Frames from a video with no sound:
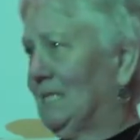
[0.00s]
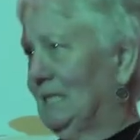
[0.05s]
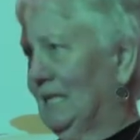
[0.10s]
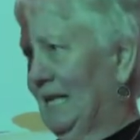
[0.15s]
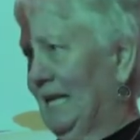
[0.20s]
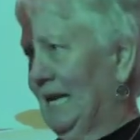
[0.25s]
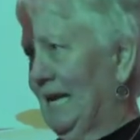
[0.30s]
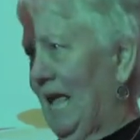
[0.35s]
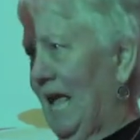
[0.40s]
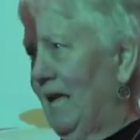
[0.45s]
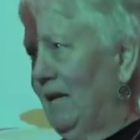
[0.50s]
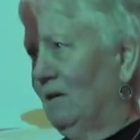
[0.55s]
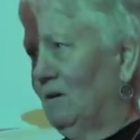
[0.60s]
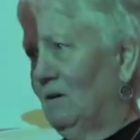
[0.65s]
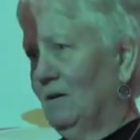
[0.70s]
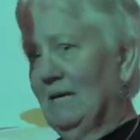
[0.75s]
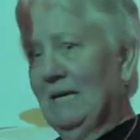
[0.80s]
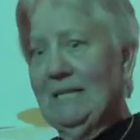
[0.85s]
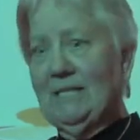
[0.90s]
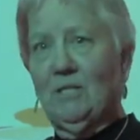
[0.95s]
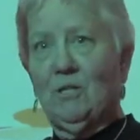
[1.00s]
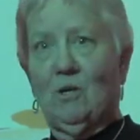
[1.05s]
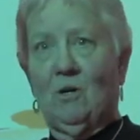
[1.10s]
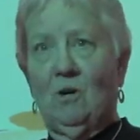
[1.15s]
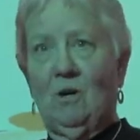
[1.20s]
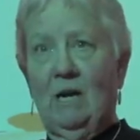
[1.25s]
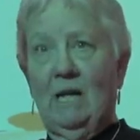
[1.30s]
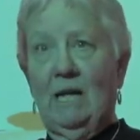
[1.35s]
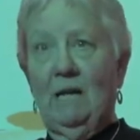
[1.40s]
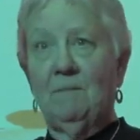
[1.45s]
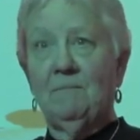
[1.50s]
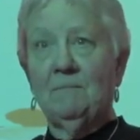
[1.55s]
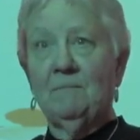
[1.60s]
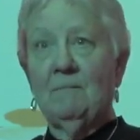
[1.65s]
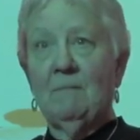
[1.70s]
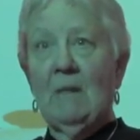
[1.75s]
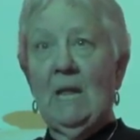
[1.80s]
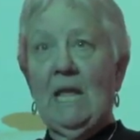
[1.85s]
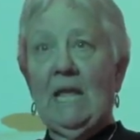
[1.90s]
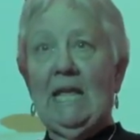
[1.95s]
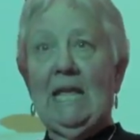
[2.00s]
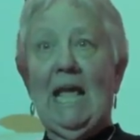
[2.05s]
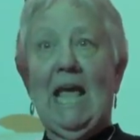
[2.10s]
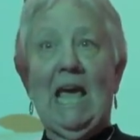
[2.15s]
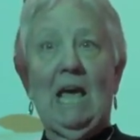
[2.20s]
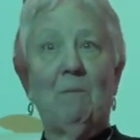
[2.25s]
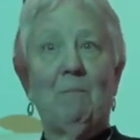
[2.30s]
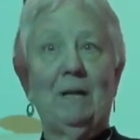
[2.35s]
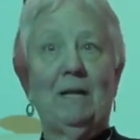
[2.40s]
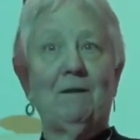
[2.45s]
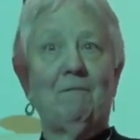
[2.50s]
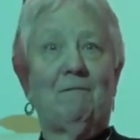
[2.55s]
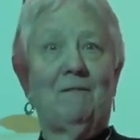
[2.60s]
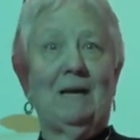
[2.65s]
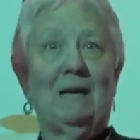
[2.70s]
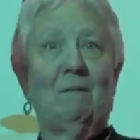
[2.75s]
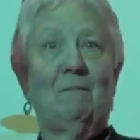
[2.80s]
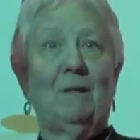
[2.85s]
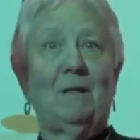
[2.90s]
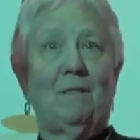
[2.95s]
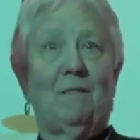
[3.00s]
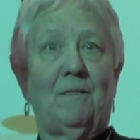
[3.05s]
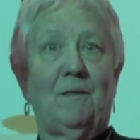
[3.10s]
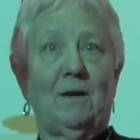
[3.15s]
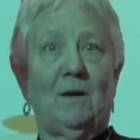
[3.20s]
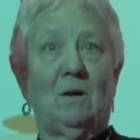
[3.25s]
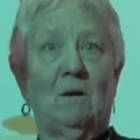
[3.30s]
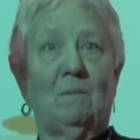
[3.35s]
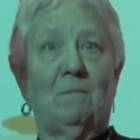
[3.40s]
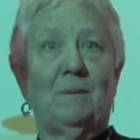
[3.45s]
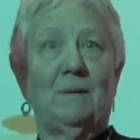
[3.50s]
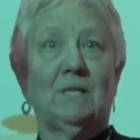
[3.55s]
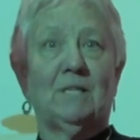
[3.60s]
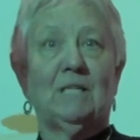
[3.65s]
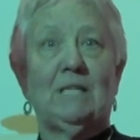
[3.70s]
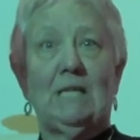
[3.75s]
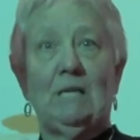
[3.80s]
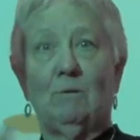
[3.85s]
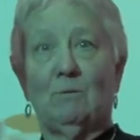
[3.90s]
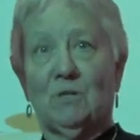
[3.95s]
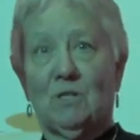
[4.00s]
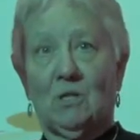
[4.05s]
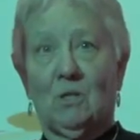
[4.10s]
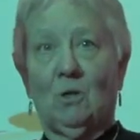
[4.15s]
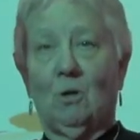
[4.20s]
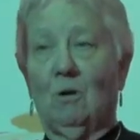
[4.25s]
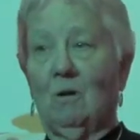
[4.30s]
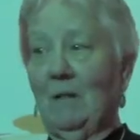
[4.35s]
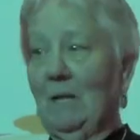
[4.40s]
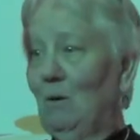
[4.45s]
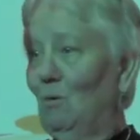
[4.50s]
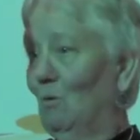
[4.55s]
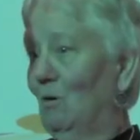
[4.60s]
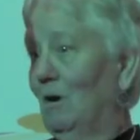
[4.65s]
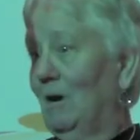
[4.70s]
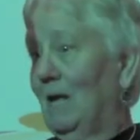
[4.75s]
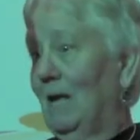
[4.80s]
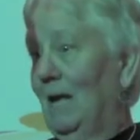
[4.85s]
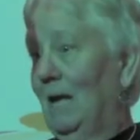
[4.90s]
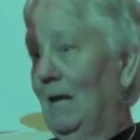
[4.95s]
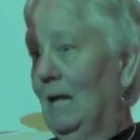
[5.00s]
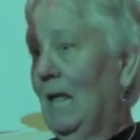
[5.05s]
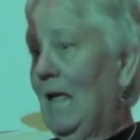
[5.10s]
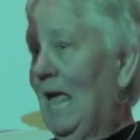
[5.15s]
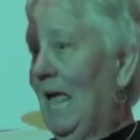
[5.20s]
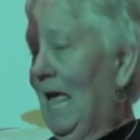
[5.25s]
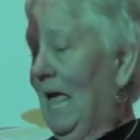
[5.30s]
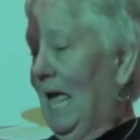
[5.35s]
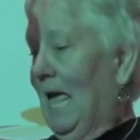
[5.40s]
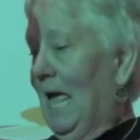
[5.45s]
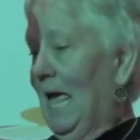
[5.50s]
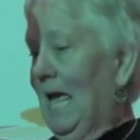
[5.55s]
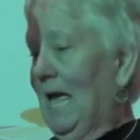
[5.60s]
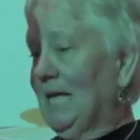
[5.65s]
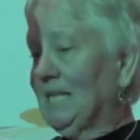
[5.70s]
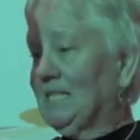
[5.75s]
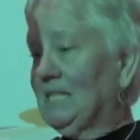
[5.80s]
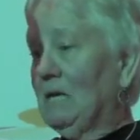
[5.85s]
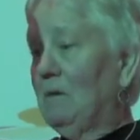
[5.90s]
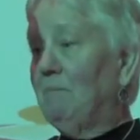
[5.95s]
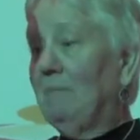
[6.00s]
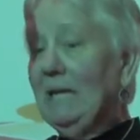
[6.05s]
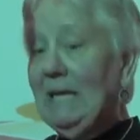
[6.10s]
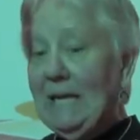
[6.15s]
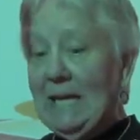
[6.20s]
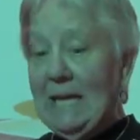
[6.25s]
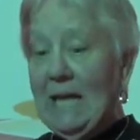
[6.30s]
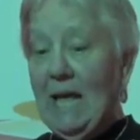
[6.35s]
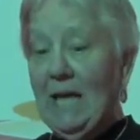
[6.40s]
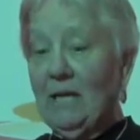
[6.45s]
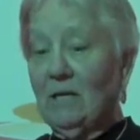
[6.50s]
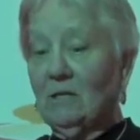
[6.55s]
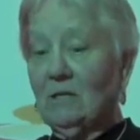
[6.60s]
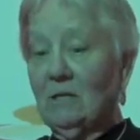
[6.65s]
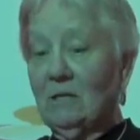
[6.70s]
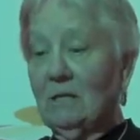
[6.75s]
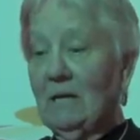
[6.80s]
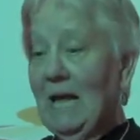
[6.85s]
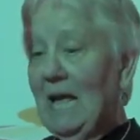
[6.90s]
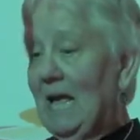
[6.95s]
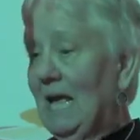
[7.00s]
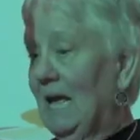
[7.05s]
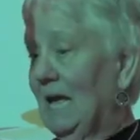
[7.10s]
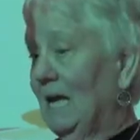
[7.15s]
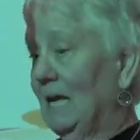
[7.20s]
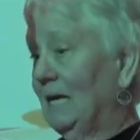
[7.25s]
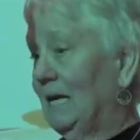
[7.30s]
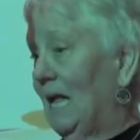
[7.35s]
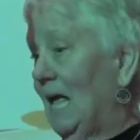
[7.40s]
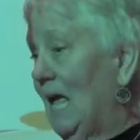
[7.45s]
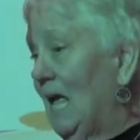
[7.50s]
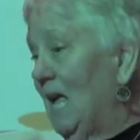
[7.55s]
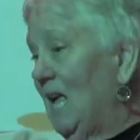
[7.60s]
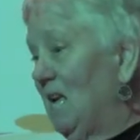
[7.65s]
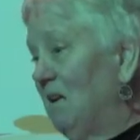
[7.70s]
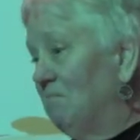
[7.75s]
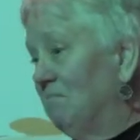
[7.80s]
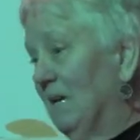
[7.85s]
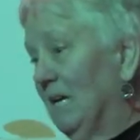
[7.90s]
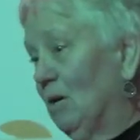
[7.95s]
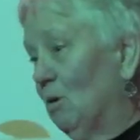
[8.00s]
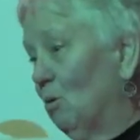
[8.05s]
litigator and attorney. He had been a family therapist. He was currently working as a mediator and a, an